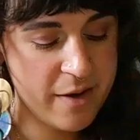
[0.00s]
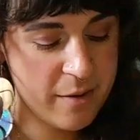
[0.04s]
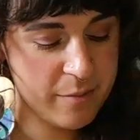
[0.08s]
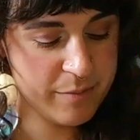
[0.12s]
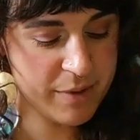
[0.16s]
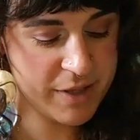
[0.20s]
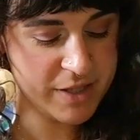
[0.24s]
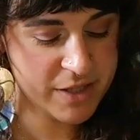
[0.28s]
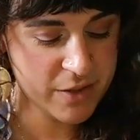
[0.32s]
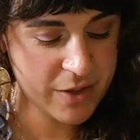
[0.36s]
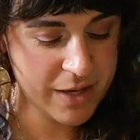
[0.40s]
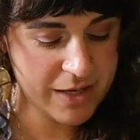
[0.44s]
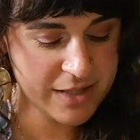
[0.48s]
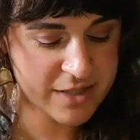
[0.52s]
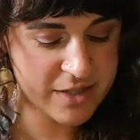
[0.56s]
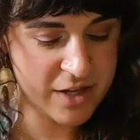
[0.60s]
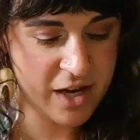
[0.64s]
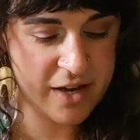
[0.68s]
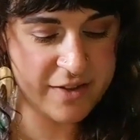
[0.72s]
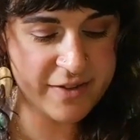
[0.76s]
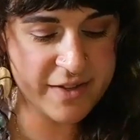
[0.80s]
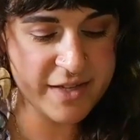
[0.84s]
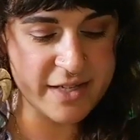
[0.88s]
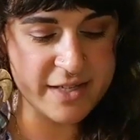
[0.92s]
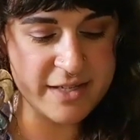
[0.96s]
But so I
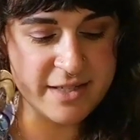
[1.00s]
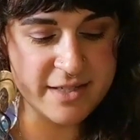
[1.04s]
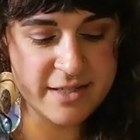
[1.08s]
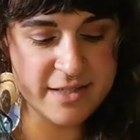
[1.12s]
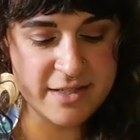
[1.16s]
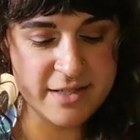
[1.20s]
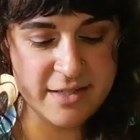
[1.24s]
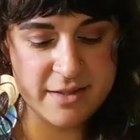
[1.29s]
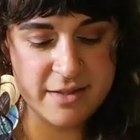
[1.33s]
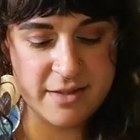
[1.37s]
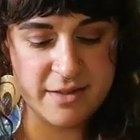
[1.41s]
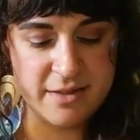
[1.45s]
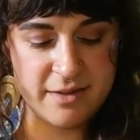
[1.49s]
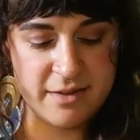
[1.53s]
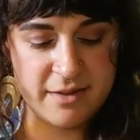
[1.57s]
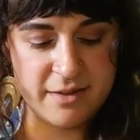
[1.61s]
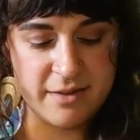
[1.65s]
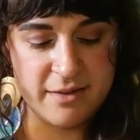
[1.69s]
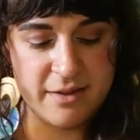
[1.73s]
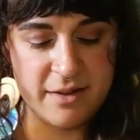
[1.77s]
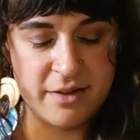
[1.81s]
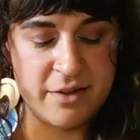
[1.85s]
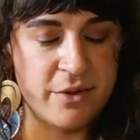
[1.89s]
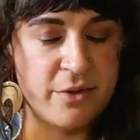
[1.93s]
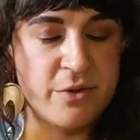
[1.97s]
saw this,
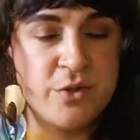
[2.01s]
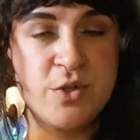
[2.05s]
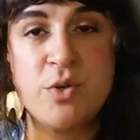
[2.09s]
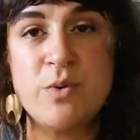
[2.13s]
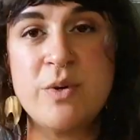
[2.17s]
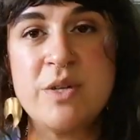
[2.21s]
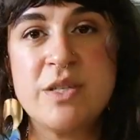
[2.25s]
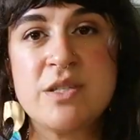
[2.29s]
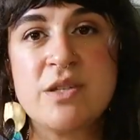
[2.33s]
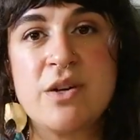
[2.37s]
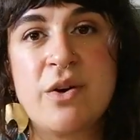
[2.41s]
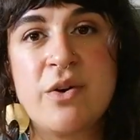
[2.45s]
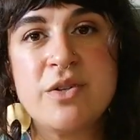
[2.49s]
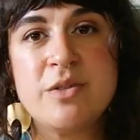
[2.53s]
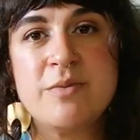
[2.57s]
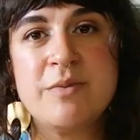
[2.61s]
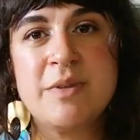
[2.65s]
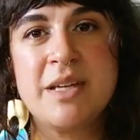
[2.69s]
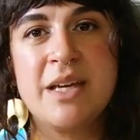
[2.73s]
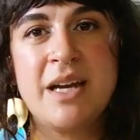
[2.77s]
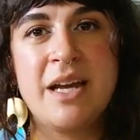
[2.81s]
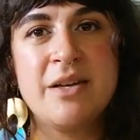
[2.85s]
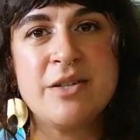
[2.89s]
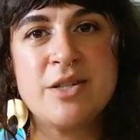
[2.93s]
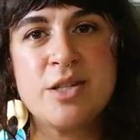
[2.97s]
I don't know, 2 weeks ago or
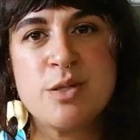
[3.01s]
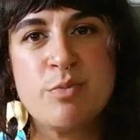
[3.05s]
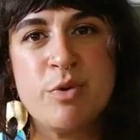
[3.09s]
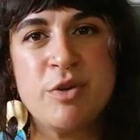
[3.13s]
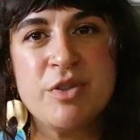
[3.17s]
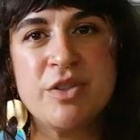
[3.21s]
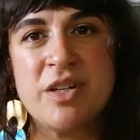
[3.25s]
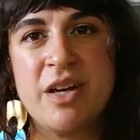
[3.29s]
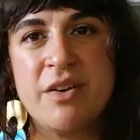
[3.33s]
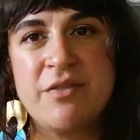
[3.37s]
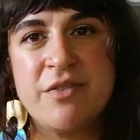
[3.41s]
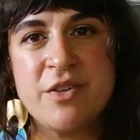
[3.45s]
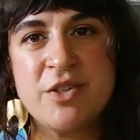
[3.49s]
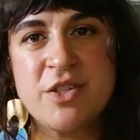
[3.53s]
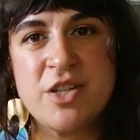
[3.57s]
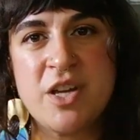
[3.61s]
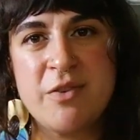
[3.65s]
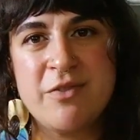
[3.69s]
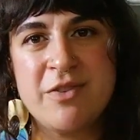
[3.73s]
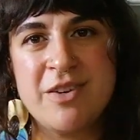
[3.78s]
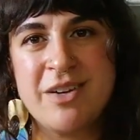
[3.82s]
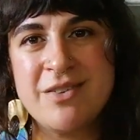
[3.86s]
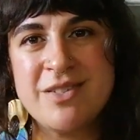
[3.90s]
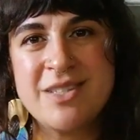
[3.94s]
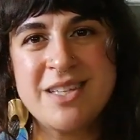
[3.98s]
something, and I just pulled it off the shelf
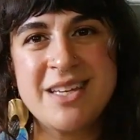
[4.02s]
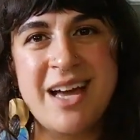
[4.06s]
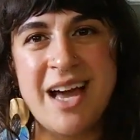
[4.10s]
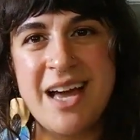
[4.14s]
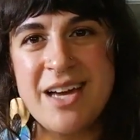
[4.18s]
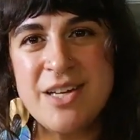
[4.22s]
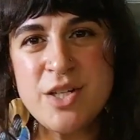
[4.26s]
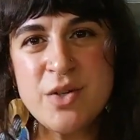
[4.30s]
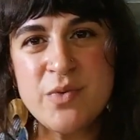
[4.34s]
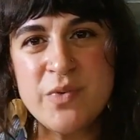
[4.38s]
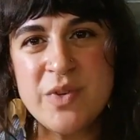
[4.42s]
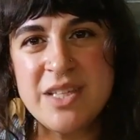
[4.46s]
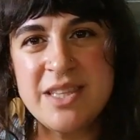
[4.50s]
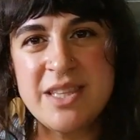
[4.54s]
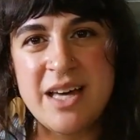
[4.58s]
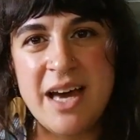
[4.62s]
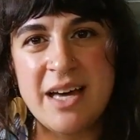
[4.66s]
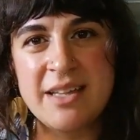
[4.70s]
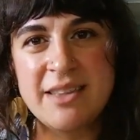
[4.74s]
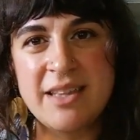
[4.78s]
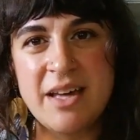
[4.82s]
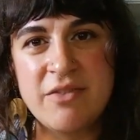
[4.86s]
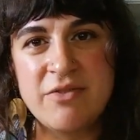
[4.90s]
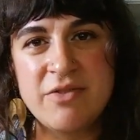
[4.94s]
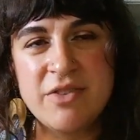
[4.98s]
and I was like, I should read
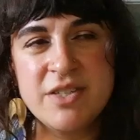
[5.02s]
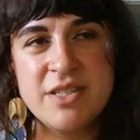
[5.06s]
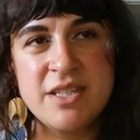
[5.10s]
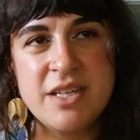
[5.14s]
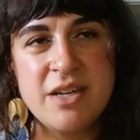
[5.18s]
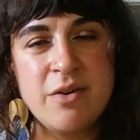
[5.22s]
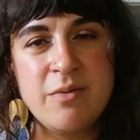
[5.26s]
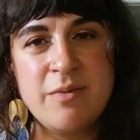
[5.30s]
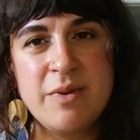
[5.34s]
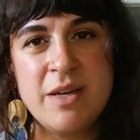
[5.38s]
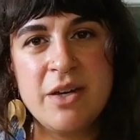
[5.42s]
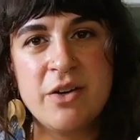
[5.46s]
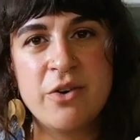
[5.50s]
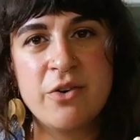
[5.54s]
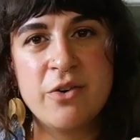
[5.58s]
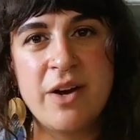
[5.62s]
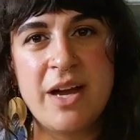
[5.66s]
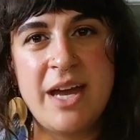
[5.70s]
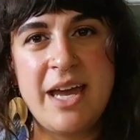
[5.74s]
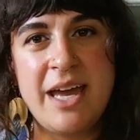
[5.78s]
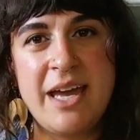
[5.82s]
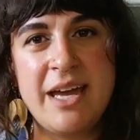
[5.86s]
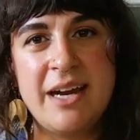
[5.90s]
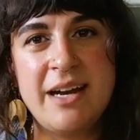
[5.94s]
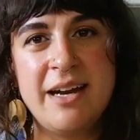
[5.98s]
that. That feels like it would be a
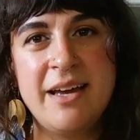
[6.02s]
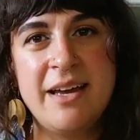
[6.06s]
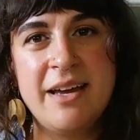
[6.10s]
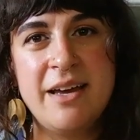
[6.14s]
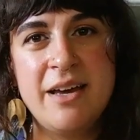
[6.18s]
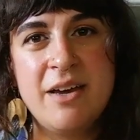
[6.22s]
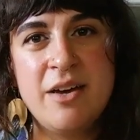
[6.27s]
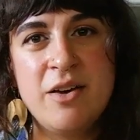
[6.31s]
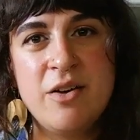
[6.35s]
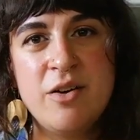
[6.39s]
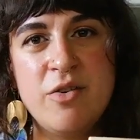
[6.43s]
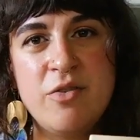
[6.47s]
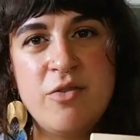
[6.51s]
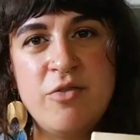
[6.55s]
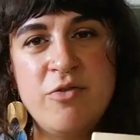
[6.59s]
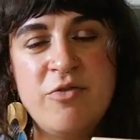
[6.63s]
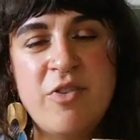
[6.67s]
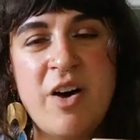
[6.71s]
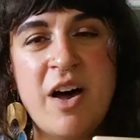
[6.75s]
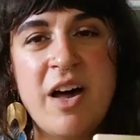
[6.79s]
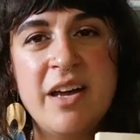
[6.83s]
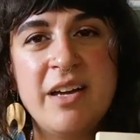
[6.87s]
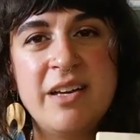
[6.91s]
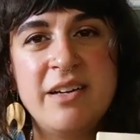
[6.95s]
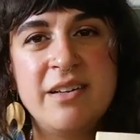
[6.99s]
great,
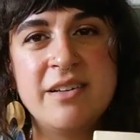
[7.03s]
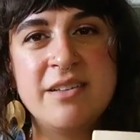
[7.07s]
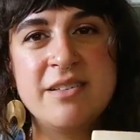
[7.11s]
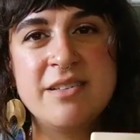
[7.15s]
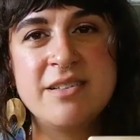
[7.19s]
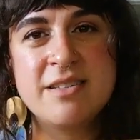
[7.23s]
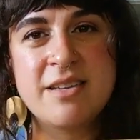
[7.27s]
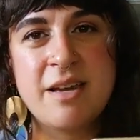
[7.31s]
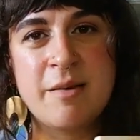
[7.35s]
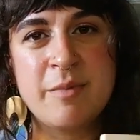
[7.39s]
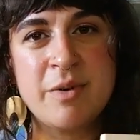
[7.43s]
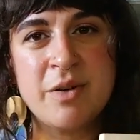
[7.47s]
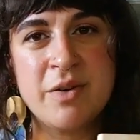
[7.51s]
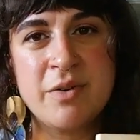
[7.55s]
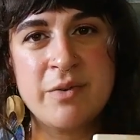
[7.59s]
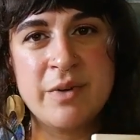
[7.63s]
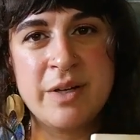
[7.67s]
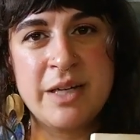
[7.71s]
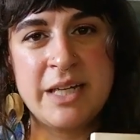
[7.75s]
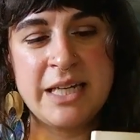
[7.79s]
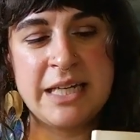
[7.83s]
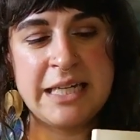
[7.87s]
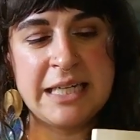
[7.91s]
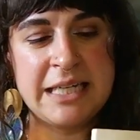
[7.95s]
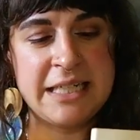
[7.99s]
fun summer
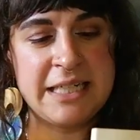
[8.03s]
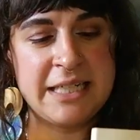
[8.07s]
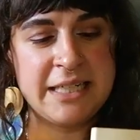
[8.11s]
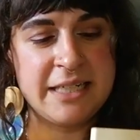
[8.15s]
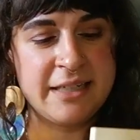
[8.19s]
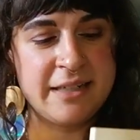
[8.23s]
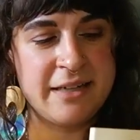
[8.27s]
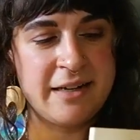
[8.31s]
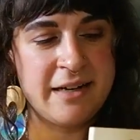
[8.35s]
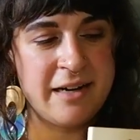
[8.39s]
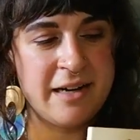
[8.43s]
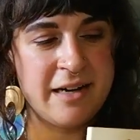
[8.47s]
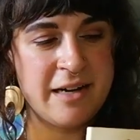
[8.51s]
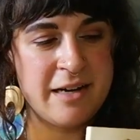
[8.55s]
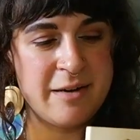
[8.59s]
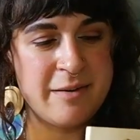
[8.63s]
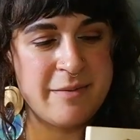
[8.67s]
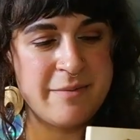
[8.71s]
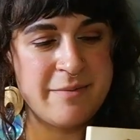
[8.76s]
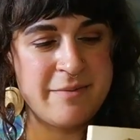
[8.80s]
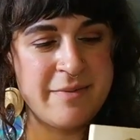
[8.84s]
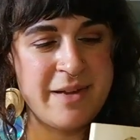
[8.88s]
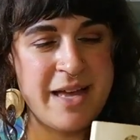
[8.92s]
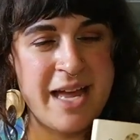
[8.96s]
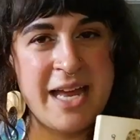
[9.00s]
read.
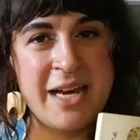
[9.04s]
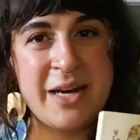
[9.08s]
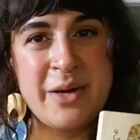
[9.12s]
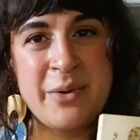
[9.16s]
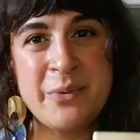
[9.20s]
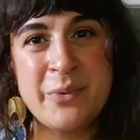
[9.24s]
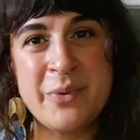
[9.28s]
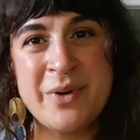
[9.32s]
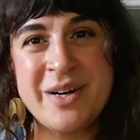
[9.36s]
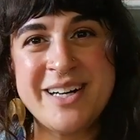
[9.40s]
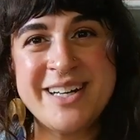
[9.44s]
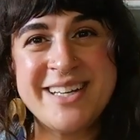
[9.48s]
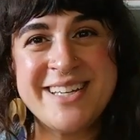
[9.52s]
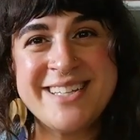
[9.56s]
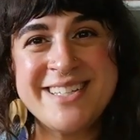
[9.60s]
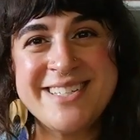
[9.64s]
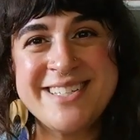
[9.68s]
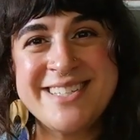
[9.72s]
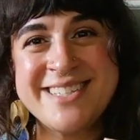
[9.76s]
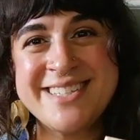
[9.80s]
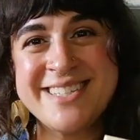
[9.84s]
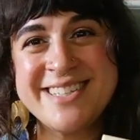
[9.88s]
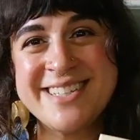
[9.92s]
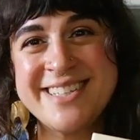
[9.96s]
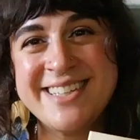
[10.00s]
And it
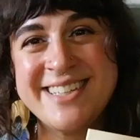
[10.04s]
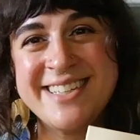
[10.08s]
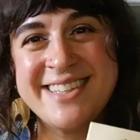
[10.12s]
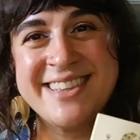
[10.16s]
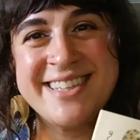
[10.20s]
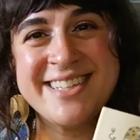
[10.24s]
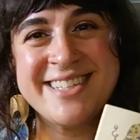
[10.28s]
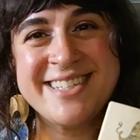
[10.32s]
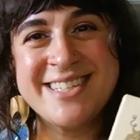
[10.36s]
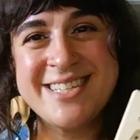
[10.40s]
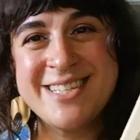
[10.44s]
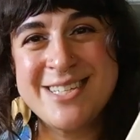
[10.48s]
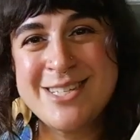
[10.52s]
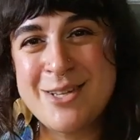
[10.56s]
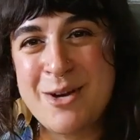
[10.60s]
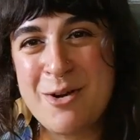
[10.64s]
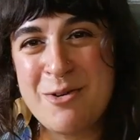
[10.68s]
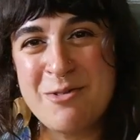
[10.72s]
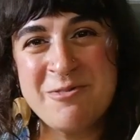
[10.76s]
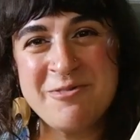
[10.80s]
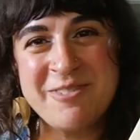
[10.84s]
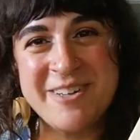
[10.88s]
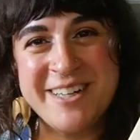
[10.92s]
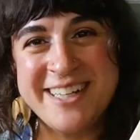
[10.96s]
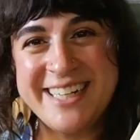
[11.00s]
was, this is so
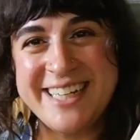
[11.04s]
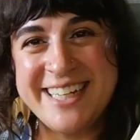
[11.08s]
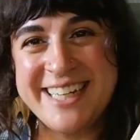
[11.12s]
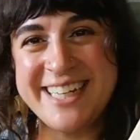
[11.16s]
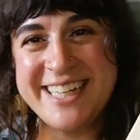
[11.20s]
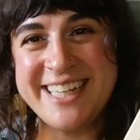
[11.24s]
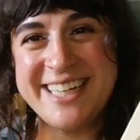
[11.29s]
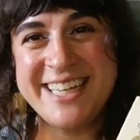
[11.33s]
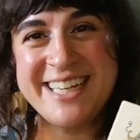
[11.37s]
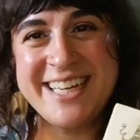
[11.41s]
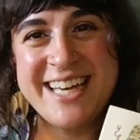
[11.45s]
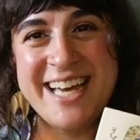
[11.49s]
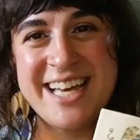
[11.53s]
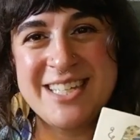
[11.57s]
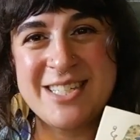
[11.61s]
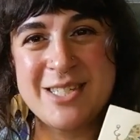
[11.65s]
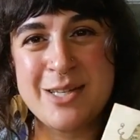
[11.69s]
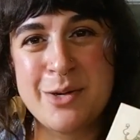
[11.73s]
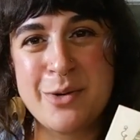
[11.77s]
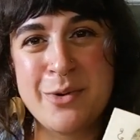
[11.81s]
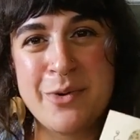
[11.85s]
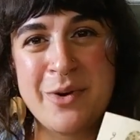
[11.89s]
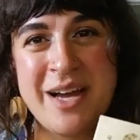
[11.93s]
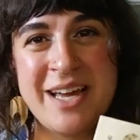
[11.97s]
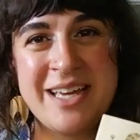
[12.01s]
funny. He has a
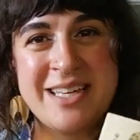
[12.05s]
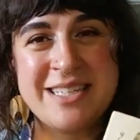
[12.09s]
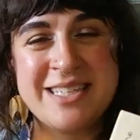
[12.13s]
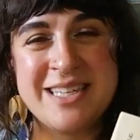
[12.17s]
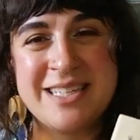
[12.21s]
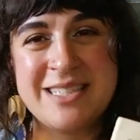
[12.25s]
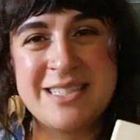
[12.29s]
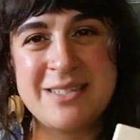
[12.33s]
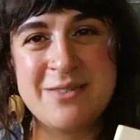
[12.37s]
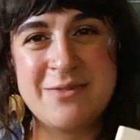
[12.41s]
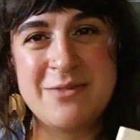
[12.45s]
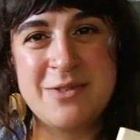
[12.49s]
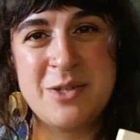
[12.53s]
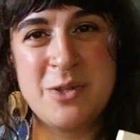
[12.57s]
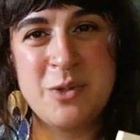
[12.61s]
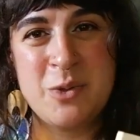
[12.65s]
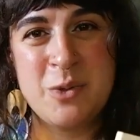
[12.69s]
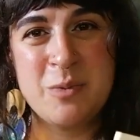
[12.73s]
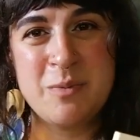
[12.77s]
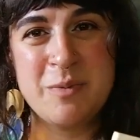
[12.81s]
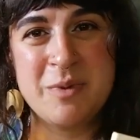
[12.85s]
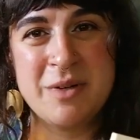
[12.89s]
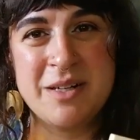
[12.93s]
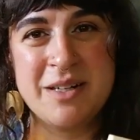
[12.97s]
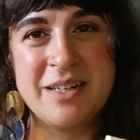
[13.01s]
great sense of
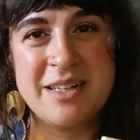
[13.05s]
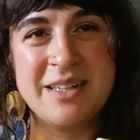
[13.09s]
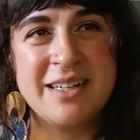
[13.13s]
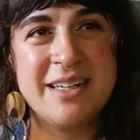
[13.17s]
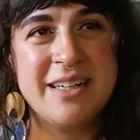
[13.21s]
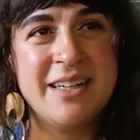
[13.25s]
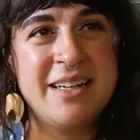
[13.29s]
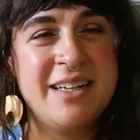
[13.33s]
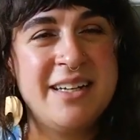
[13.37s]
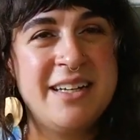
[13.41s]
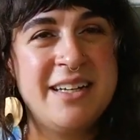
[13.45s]
humor.